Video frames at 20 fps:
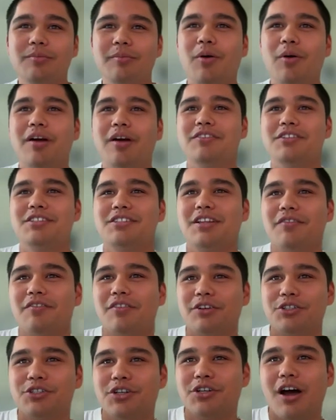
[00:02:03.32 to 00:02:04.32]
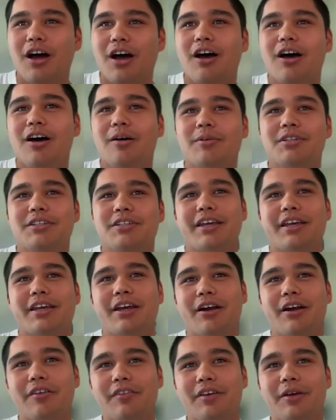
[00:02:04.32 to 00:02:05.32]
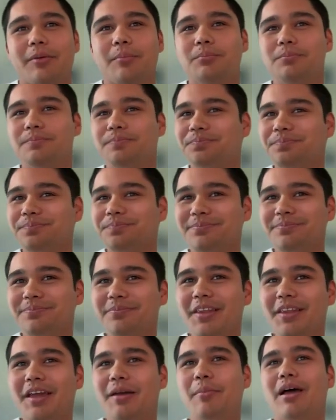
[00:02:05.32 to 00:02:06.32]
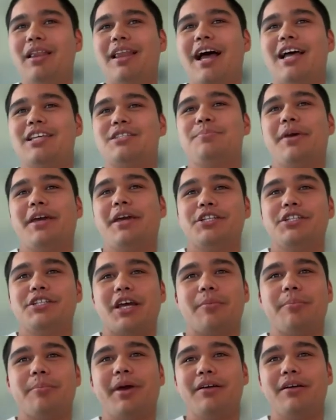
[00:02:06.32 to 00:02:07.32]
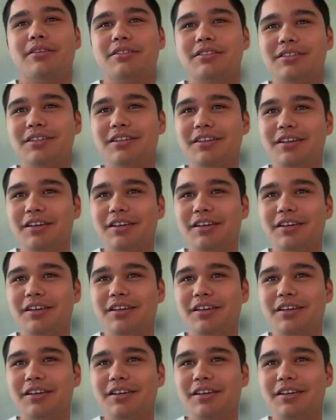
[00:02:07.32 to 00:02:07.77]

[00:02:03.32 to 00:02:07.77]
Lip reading: My wife just left her job to take care of him, and my last paycheck bounced.